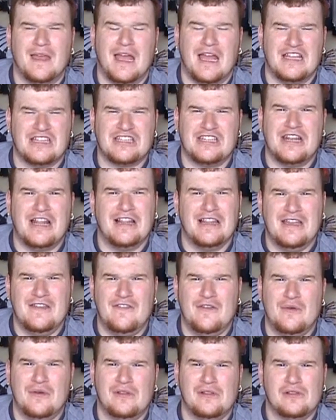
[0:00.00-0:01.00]
actually, I'll
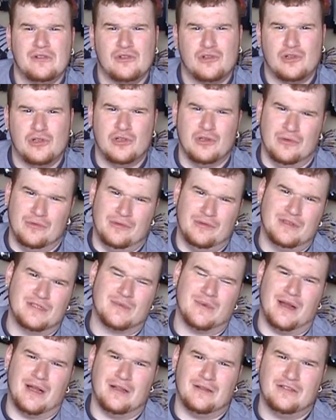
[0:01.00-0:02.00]
leave you a little clue
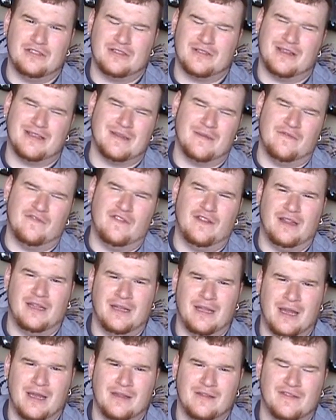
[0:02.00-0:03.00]
as well, just because I'm
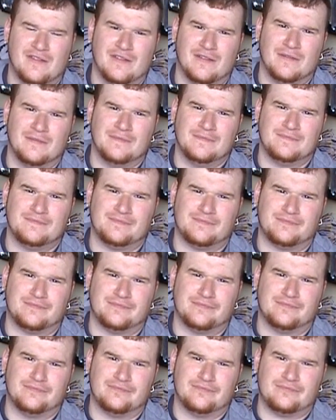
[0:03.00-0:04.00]
feeling nice.
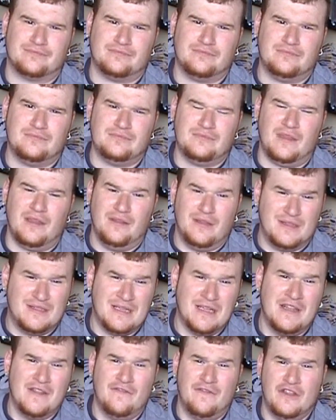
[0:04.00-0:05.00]
This
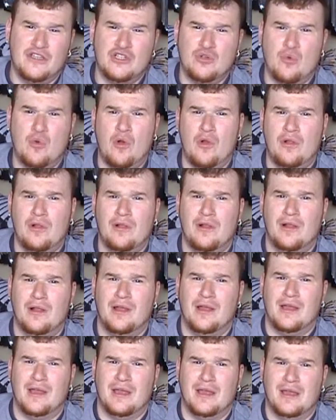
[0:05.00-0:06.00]
individual
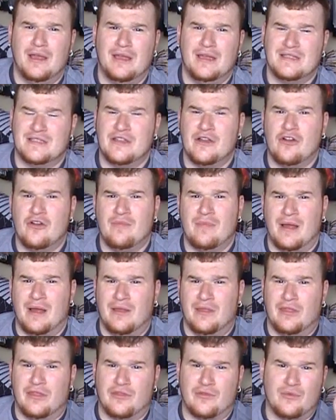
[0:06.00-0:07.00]
is known
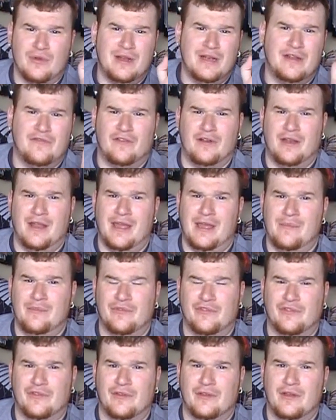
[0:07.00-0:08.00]
by 3 different
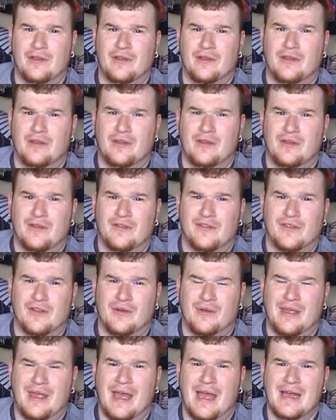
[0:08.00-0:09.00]
names.
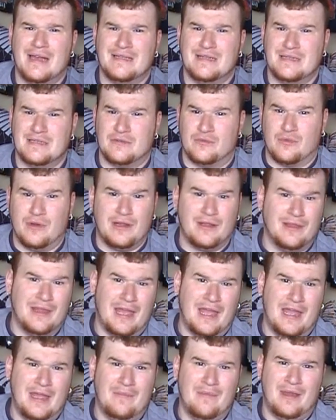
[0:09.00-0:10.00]
So he has his real
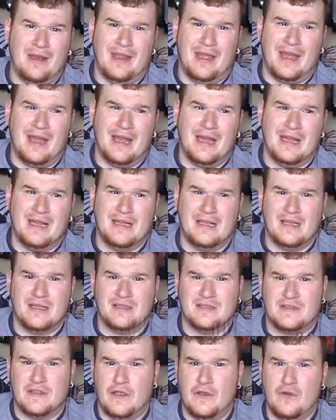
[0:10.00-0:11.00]
name, and he
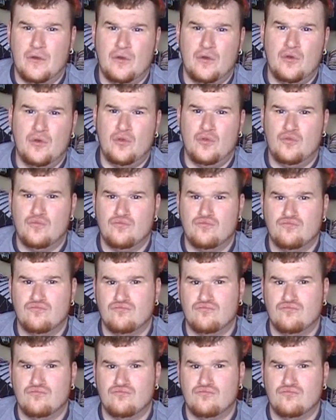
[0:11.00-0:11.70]
has two